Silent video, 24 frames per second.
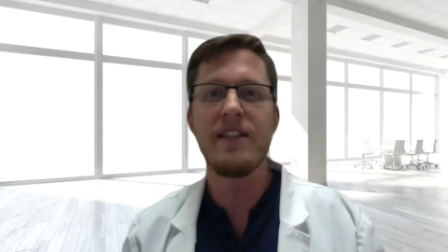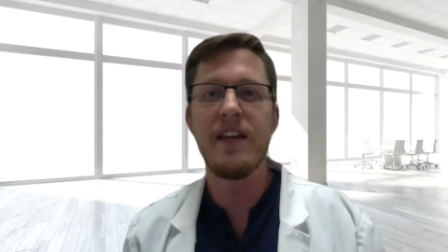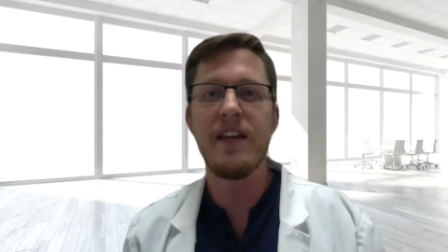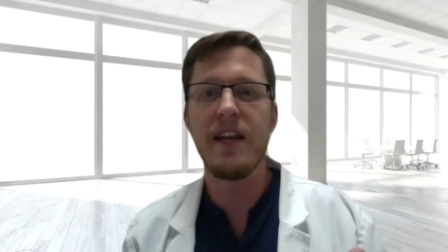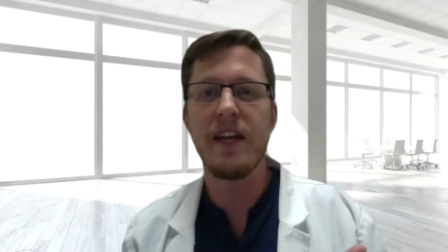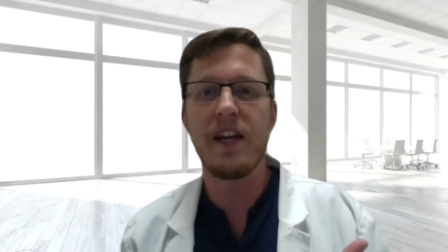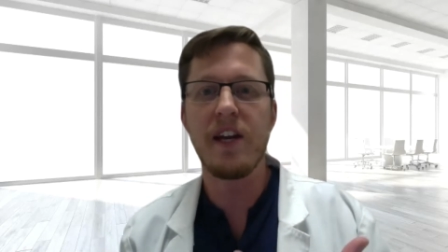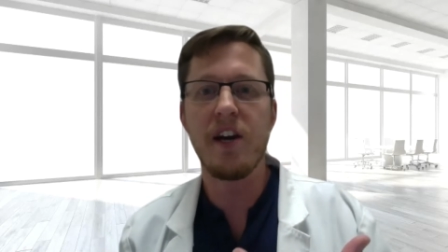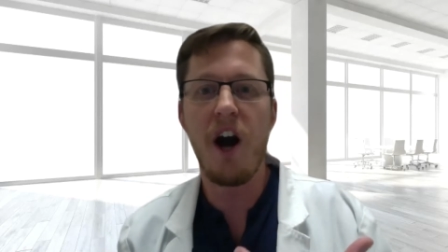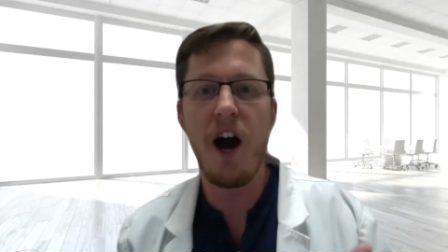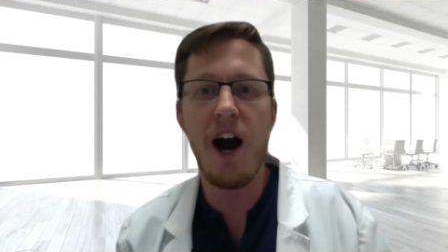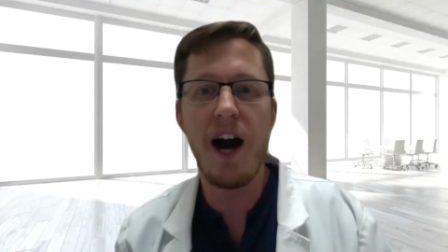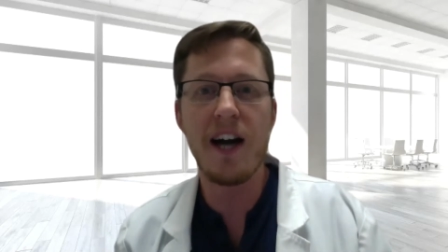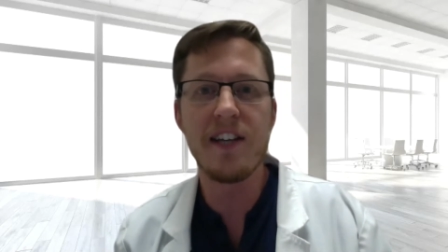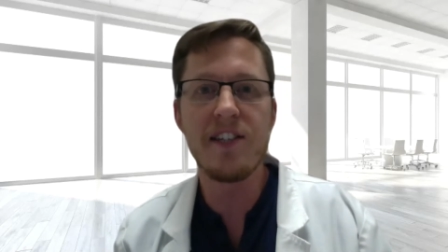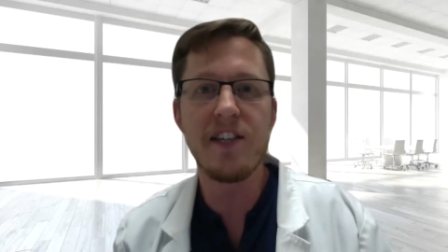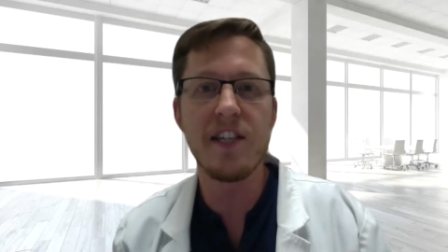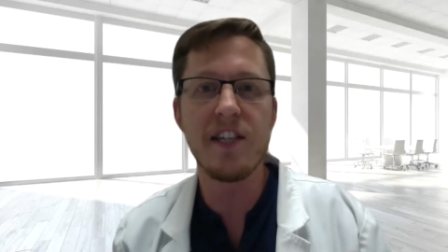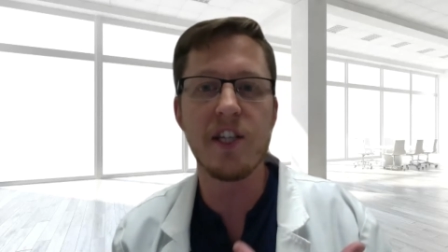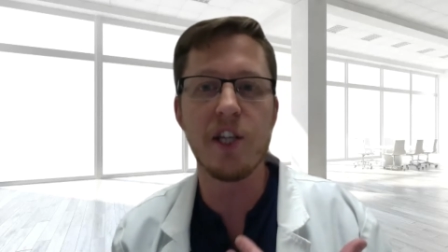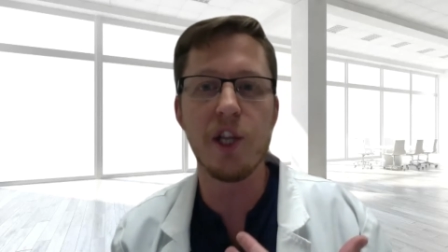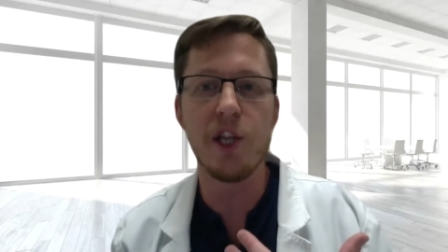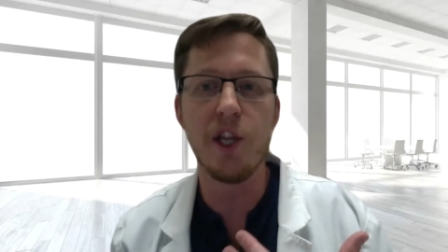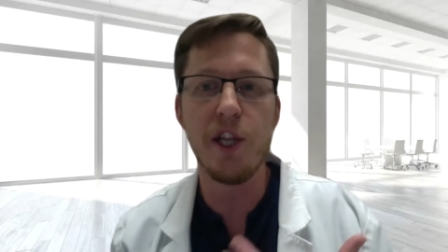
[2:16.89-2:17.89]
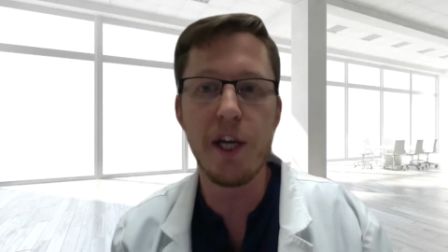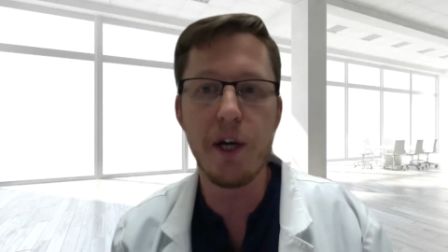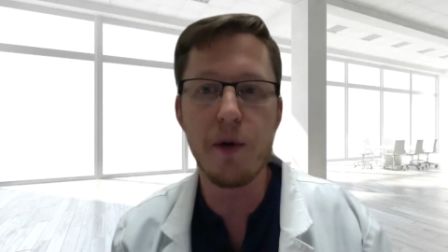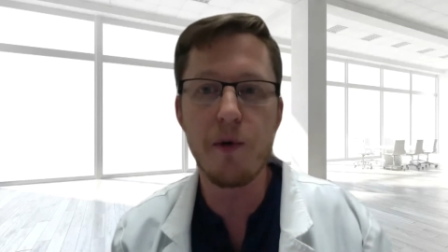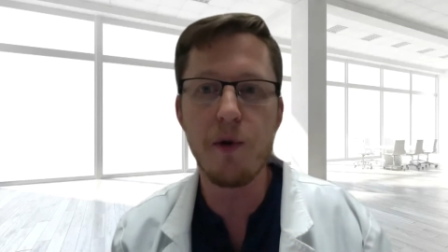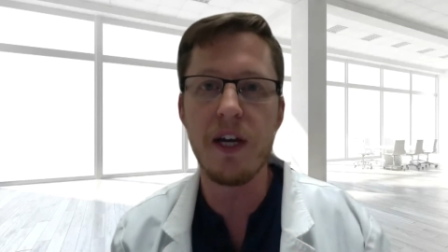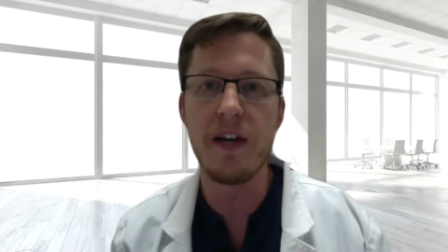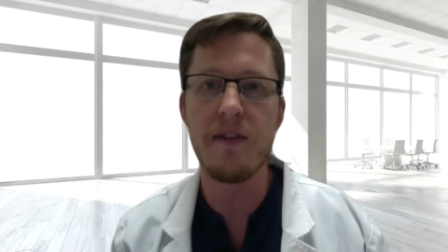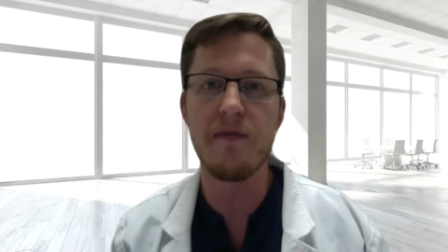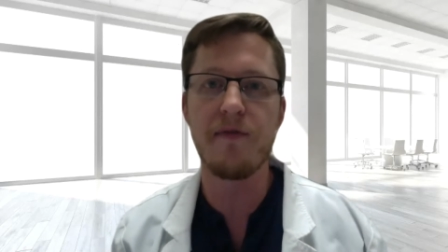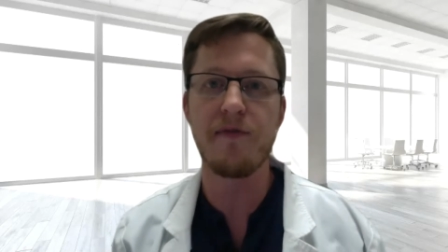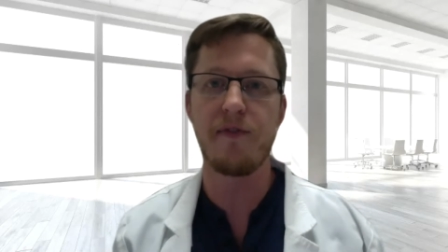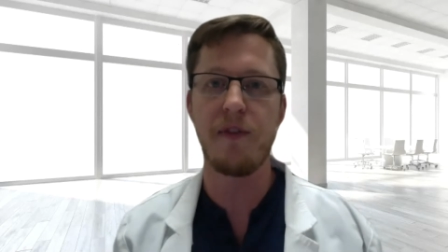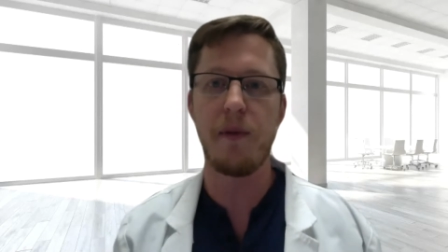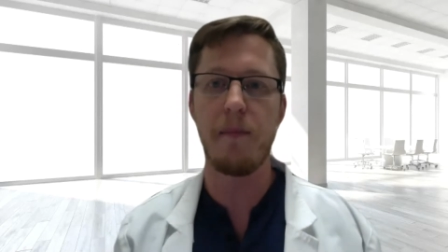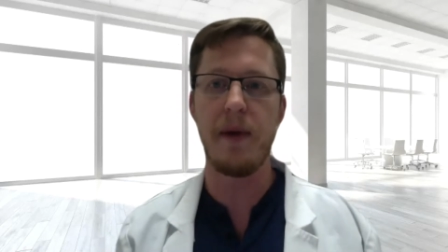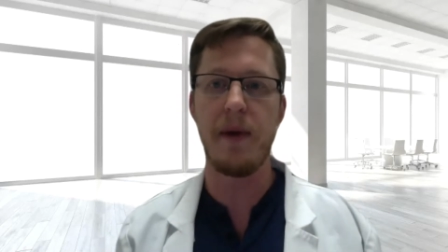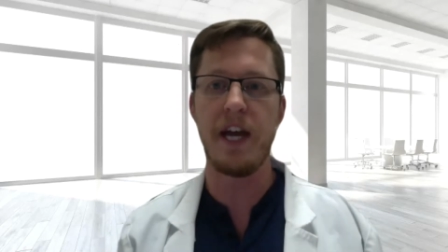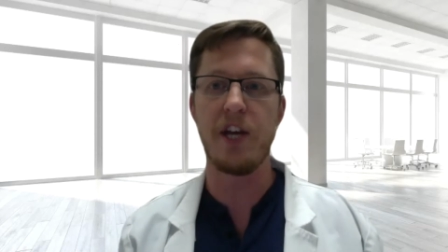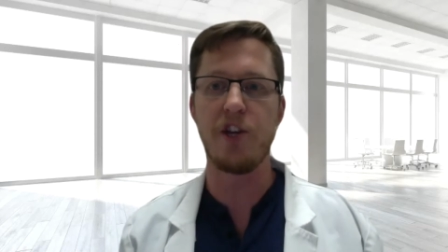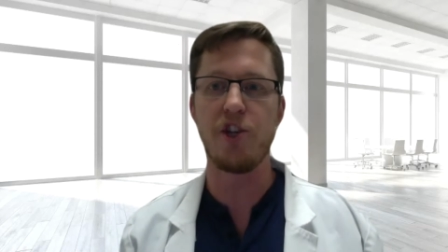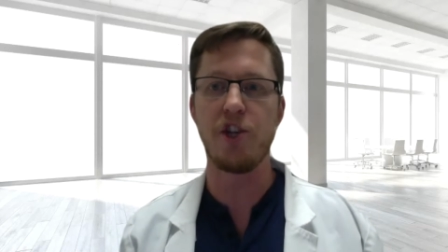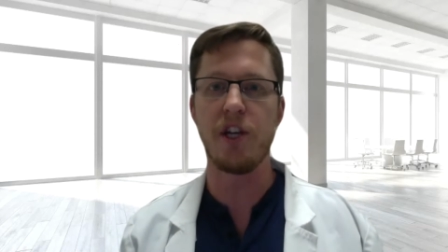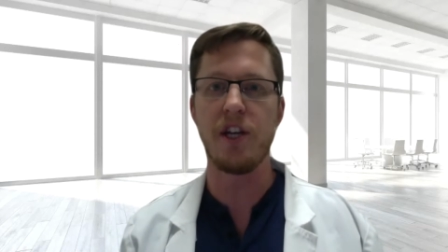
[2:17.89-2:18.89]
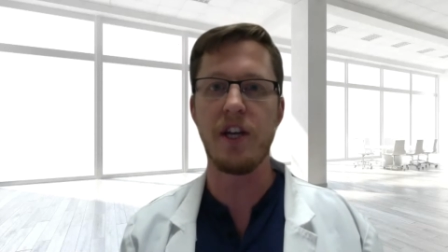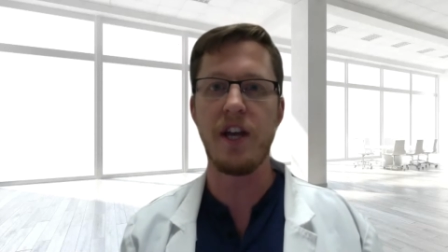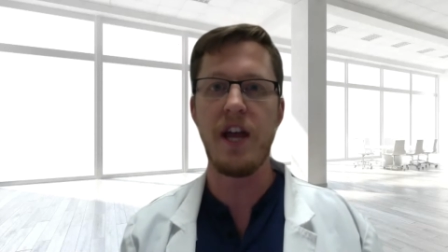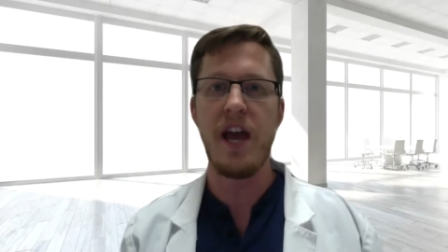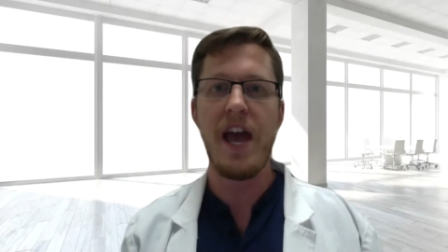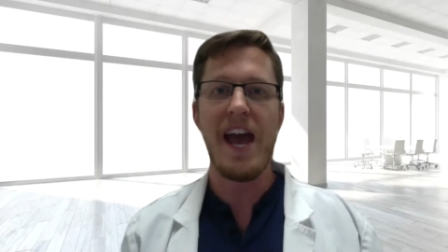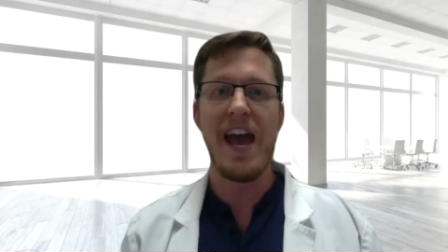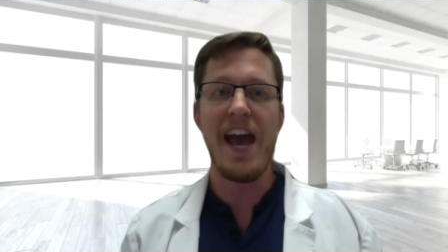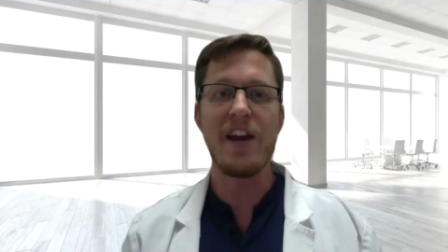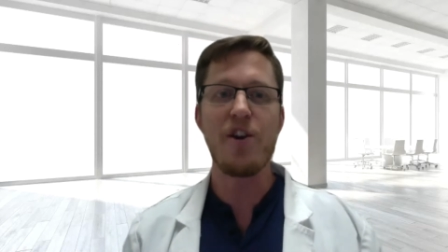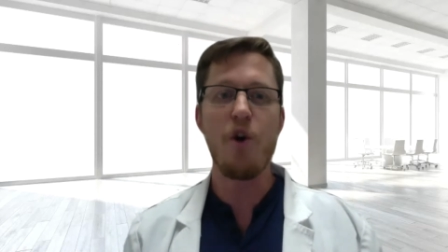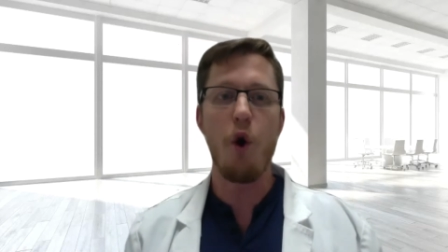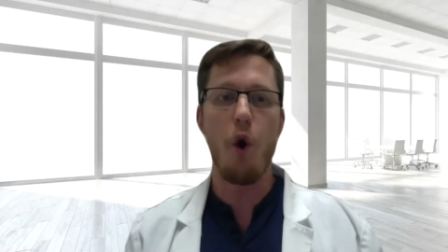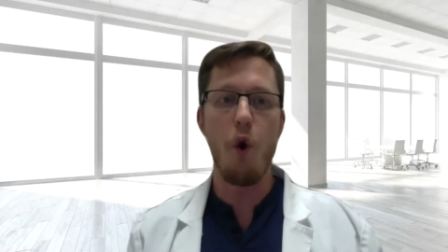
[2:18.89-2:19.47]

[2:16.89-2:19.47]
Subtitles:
that it causes literal inflammation and,